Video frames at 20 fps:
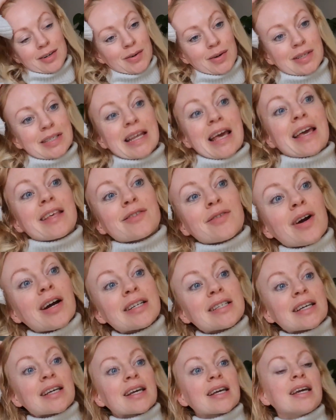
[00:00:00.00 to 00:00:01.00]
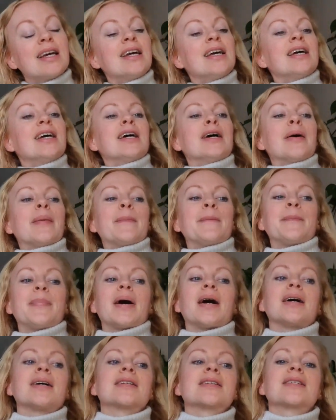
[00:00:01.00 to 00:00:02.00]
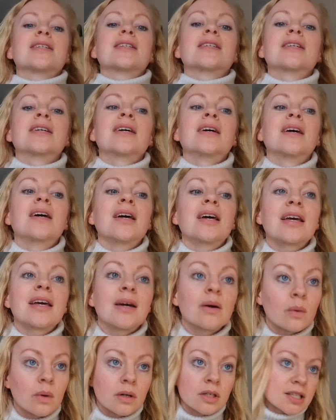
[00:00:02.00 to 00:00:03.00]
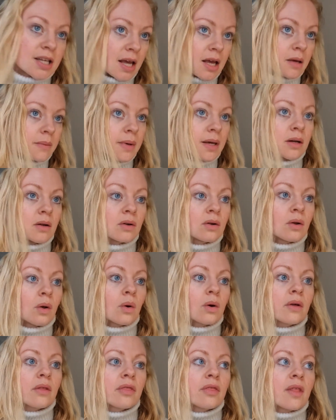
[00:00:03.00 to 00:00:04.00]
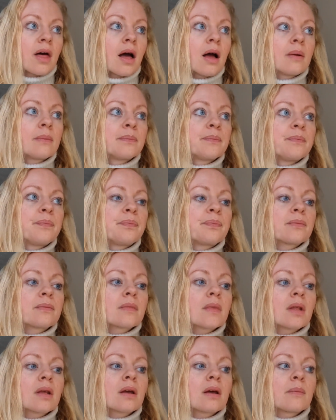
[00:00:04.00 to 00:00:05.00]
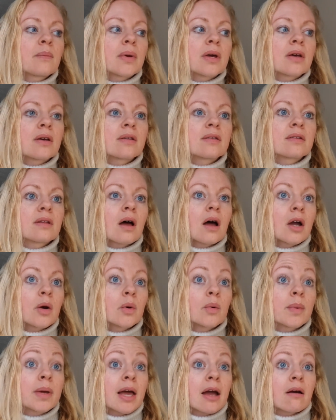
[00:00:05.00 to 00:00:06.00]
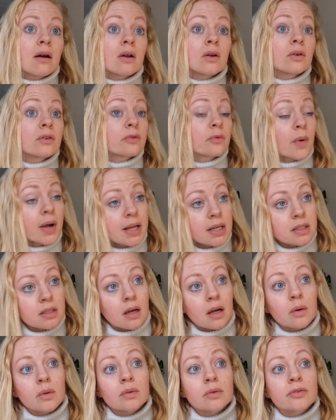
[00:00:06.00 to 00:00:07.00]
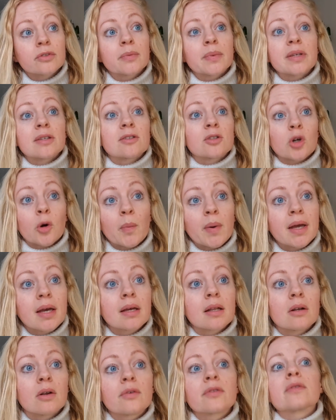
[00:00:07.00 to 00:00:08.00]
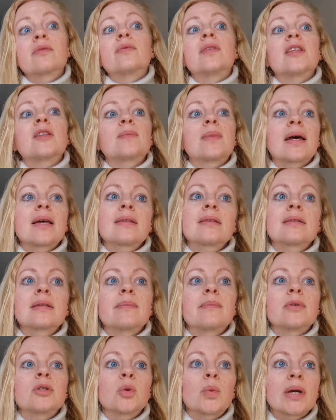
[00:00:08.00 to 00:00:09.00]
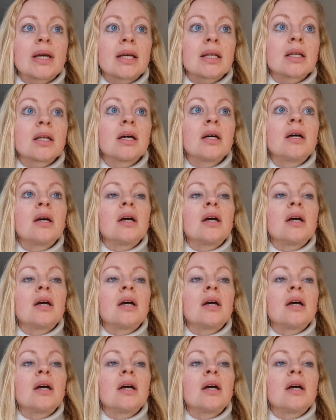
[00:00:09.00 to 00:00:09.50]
long day's riding, but it will take me a lot longer than that because I will be carrying a lot of weight. I will also be stopping in lots of these places in between,